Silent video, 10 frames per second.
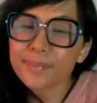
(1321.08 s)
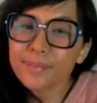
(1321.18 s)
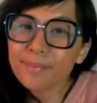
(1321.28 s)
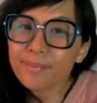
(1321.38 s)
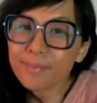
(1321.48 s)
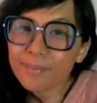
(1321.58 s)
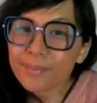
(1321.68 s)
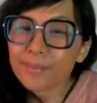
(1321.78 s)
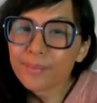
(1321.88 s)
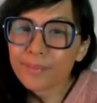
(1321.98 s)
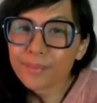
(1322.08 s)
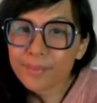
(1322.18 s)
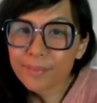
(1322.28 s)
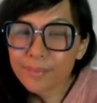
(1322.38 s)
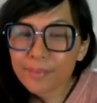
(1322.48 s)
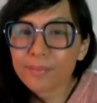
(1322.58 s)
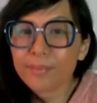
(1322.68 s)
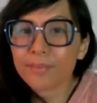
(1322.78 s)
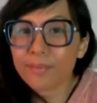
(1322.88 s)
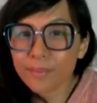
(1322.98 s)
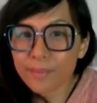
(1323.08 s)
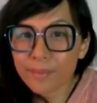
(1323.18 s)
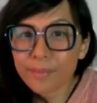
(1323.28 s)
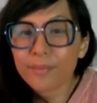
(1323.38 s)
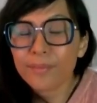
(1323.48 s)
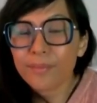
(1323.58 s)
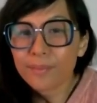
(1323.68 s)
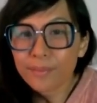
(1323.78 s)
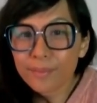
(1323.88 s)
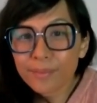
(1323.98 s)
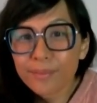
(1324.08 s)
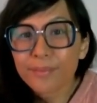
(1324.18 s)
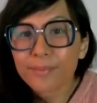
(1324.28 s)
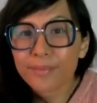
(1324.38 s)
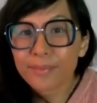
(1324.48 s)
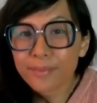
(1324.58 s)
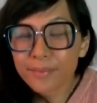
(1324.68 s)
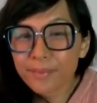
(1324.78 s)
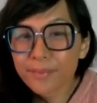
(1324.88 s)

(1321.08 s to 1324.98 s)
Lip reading: (not speaking)